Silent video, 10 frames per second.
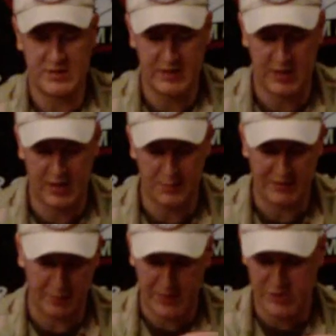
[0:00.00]
see here, and
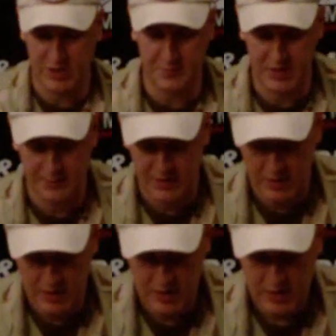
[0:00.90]
I'll have a picture come up,
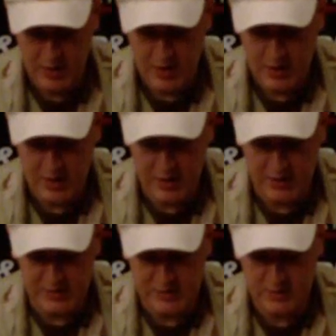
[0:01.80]

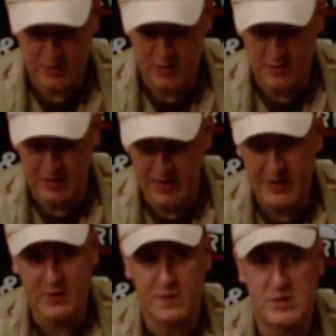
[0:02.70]
is the
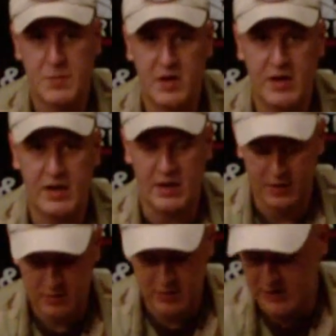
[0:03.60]
length of this part
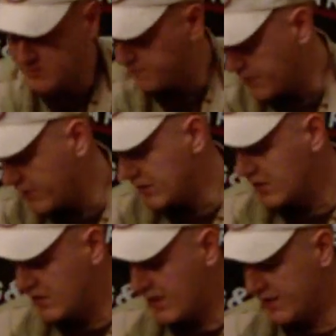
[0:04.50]
here is fine,
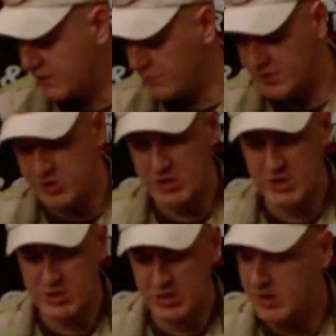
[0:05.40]
and then with a
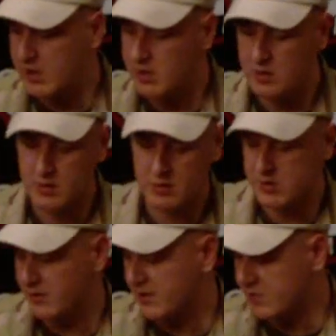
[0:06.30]
G&G,
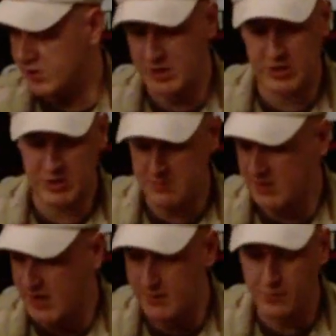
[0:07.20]
sorry, that's a G&G
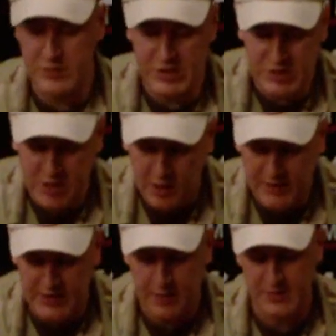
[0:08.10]
mid cap, with a G&G
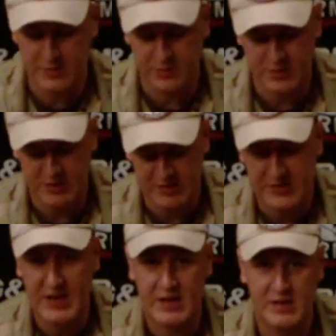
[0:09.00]
high cap it's
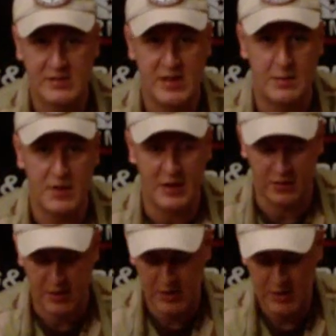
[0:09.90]
exactly the same
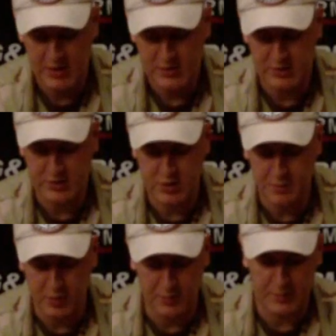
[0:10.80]
length. So there's no
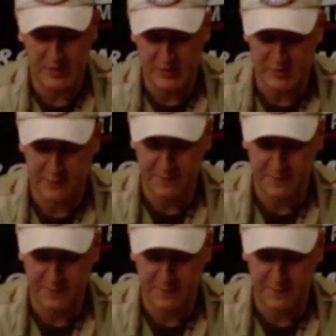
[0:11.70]
problem, it doesn't